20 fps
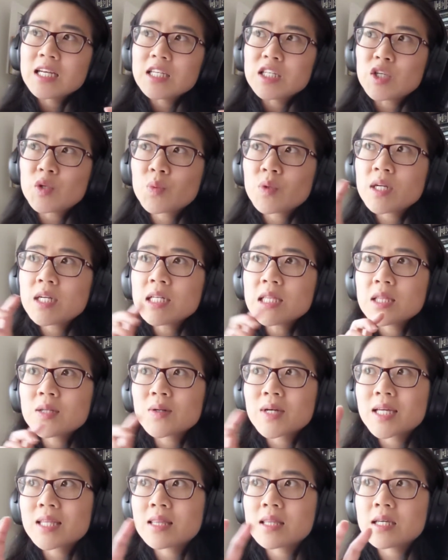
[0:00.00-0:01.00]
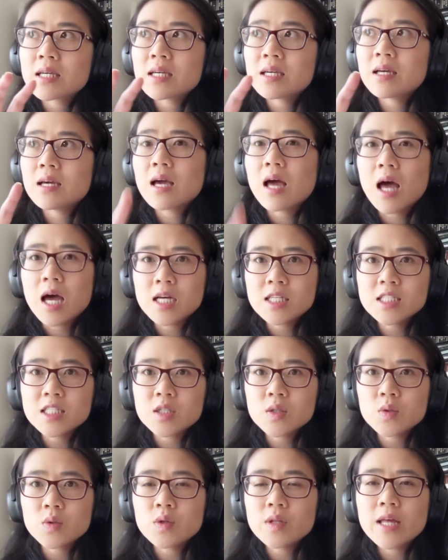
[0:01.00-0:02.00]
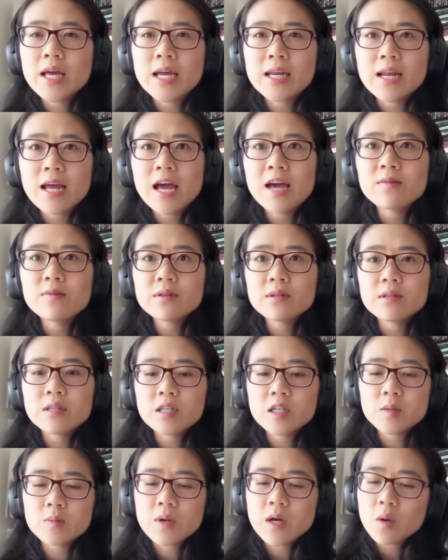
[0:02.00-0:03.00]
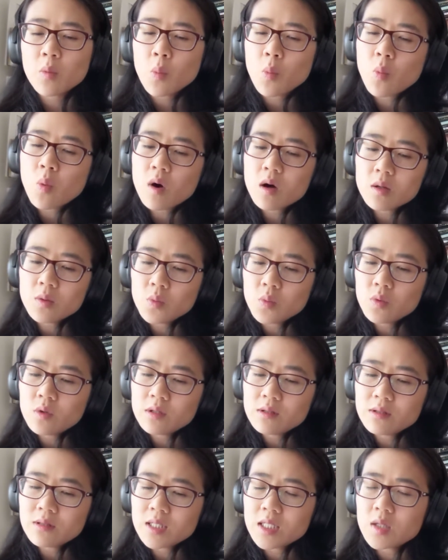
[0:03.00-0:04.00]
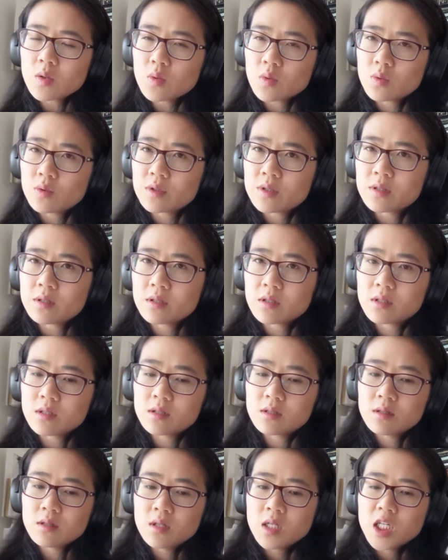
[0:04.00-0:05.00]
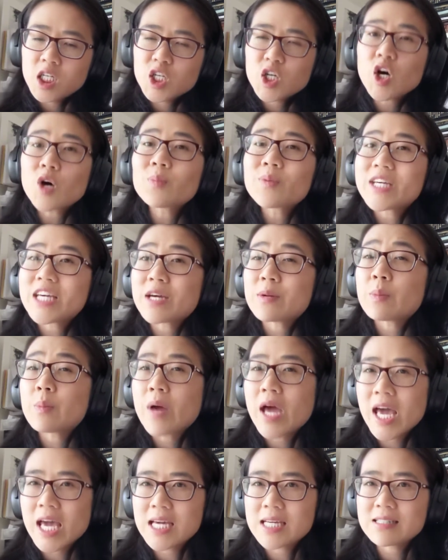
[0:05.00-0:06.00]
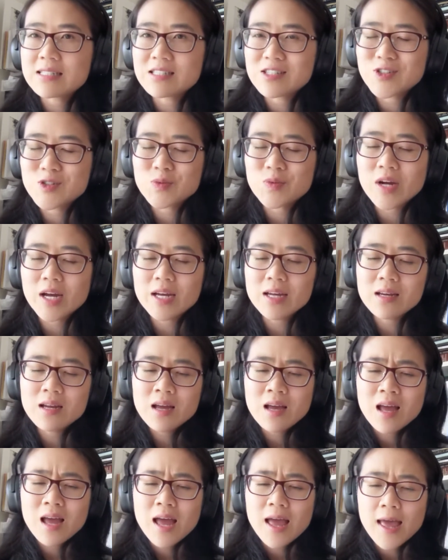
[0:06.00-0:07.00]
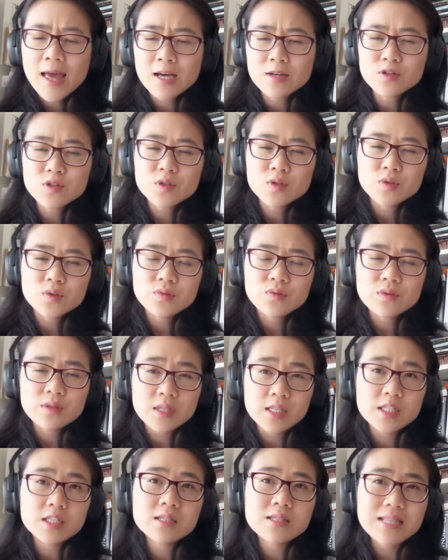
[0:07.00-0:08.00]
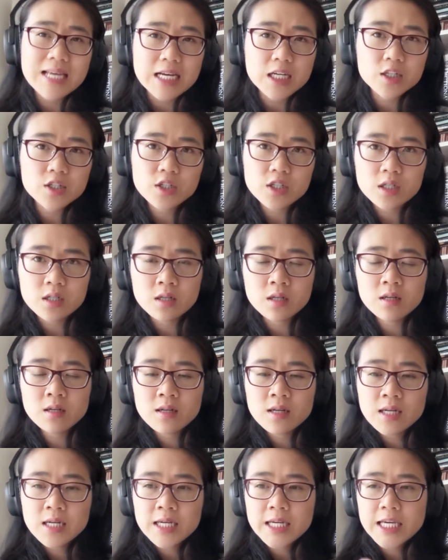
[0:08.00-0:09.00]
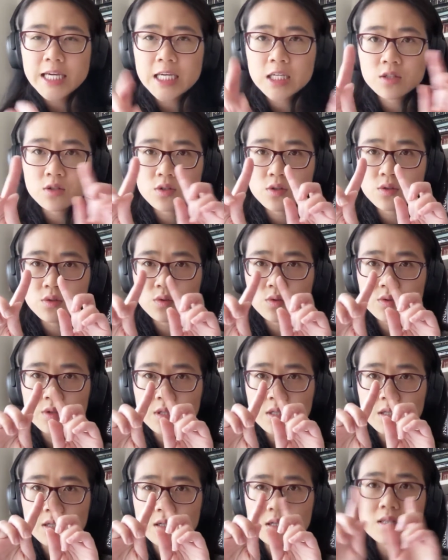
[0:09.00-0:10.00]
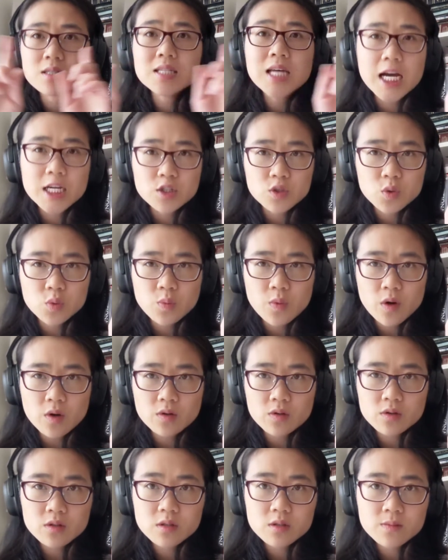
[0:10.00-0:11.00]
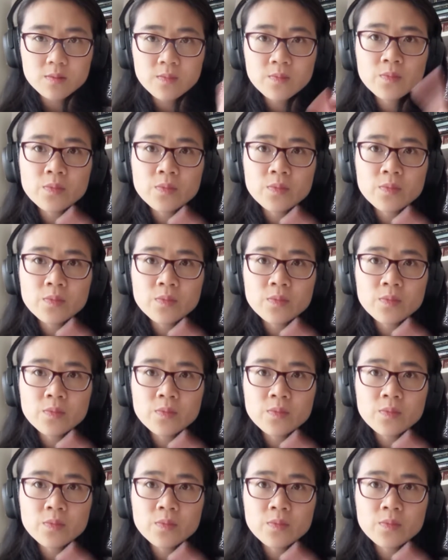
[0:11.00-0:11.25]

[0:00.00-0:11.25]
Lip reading: You want to look at the article and have a think about what would the author copy and paste, right, out of this section into the title box.